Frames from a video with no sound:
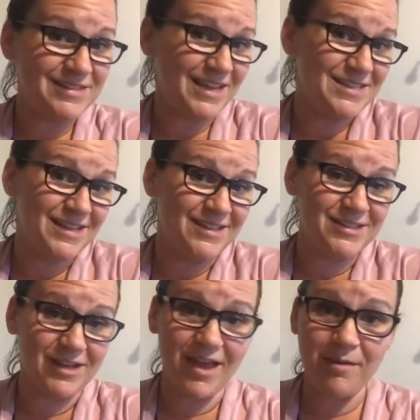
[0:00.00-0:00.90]
It's easy
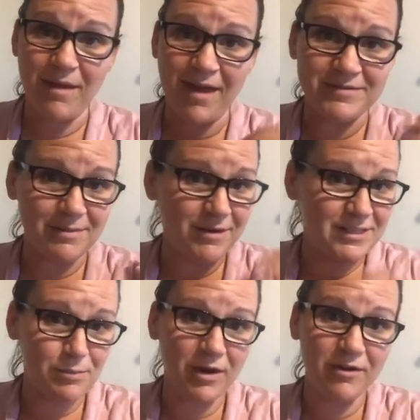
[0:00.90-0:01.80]
to come have somebody
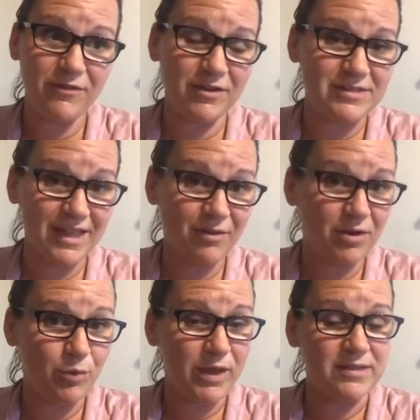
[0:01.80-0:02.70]
spray your fields and get
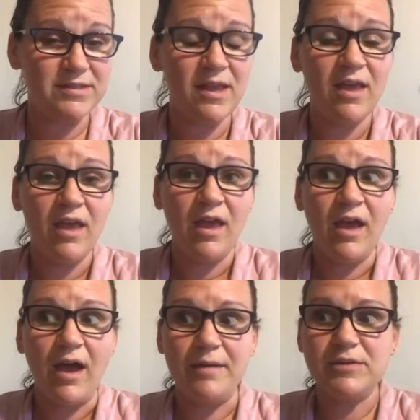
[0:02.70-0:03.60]
rid of weeds.
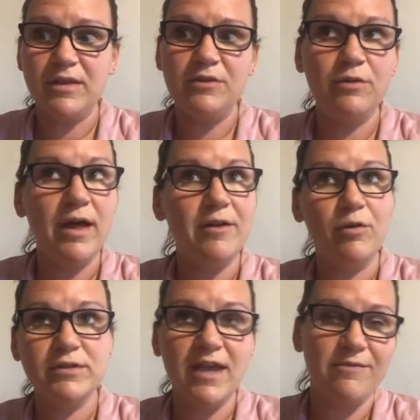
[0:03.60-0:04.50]
So they do a lot of
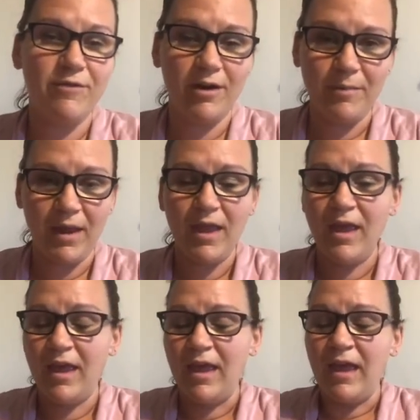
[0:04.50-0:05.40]
old time farming.
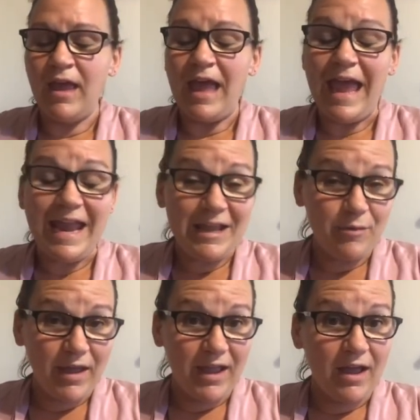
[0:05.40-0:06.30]

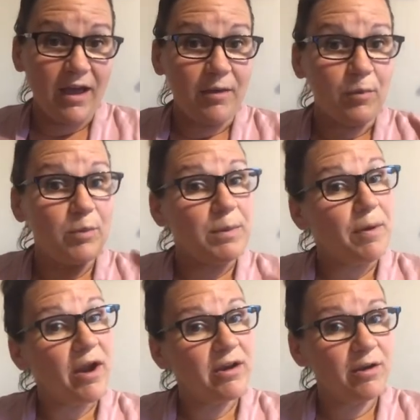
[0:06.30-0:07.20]
Anyway, when we
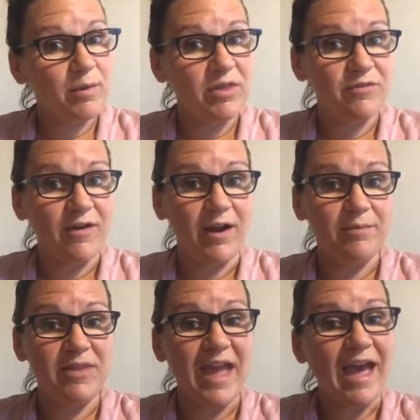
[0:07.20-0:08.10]
partner with a
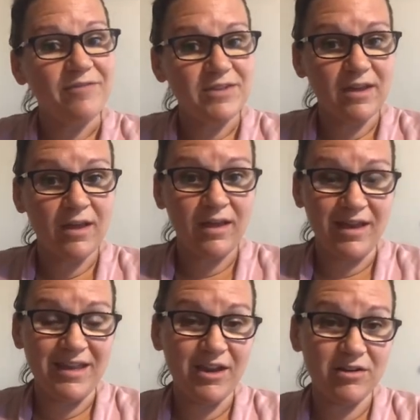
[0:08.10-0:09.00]
farm, they have to
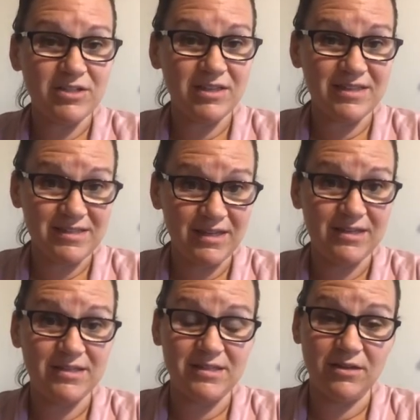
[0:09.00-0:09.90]
adhere to the
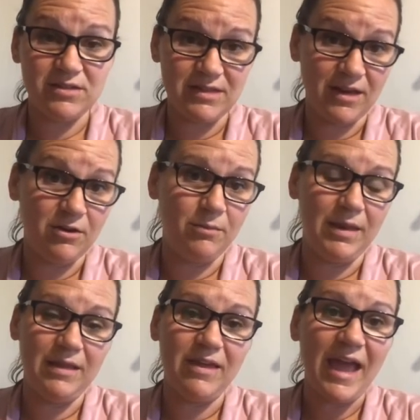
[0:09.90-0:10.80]
seed to seal standard,
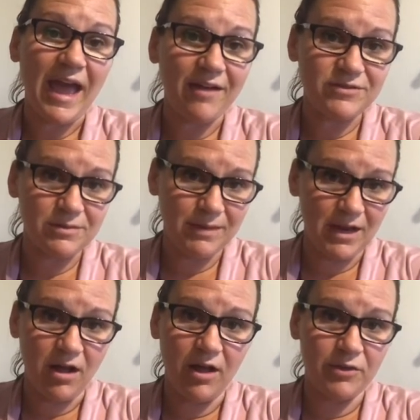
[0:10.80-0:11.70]
meaning they have to
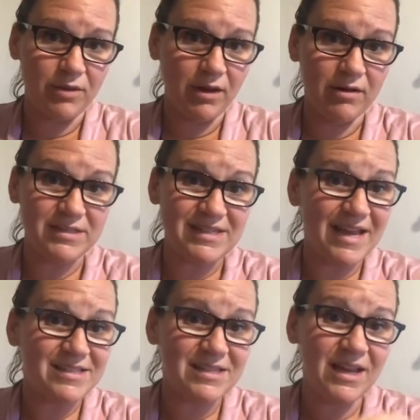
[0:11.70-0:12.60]
meet all the rigorous
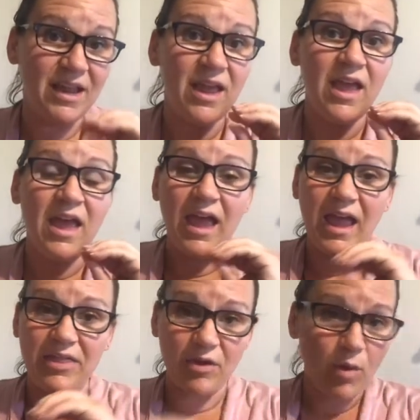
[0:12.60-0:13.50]
testing
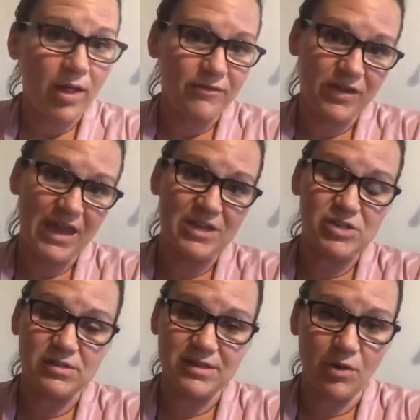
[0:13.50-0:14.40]
and the
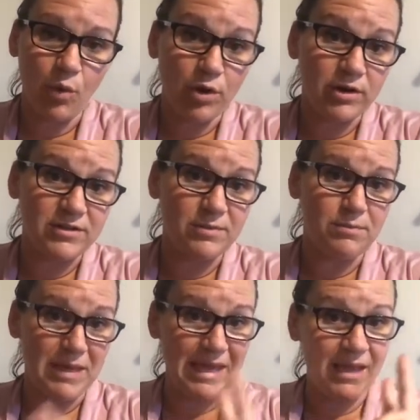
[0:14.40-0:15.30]
qualifications in order to
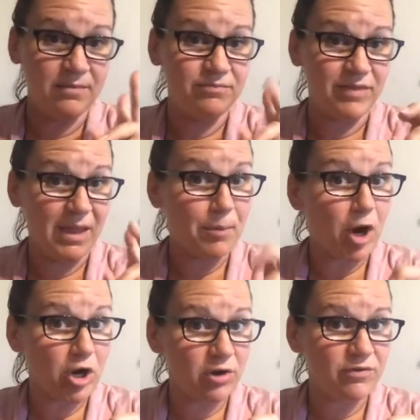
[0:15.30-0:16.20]
be a
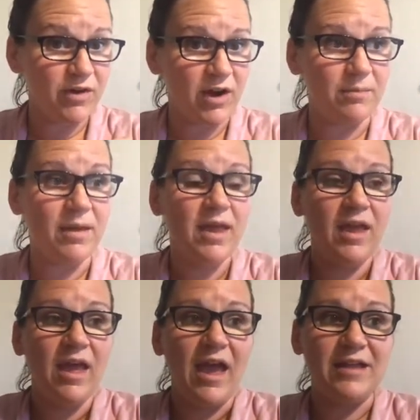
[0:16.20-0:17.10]
partner farm.
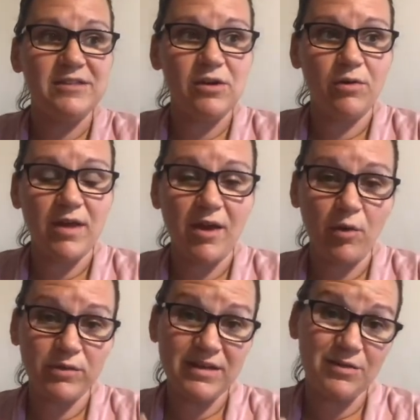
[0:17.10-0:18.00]
And so not
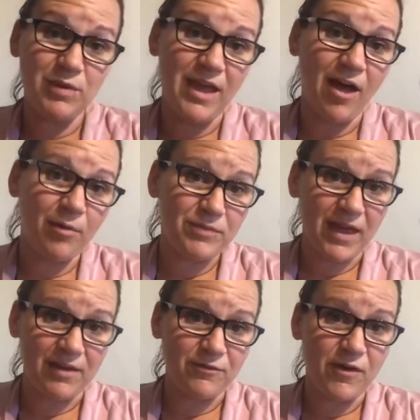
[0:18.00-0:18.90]
only did we help
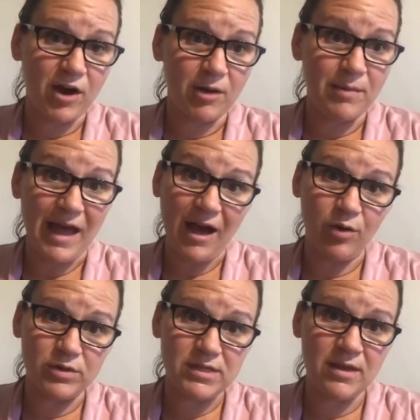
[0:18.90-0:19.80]
that farm
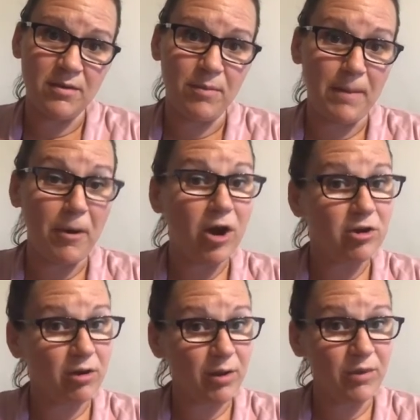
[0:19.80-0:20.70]
out by
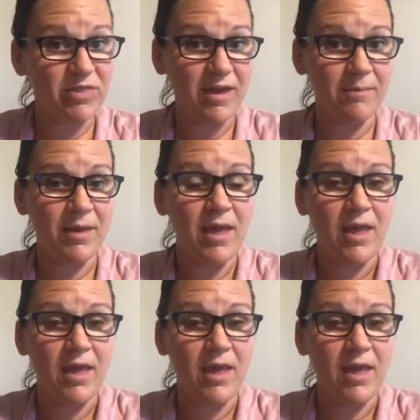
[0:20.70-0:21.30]
partnering with them,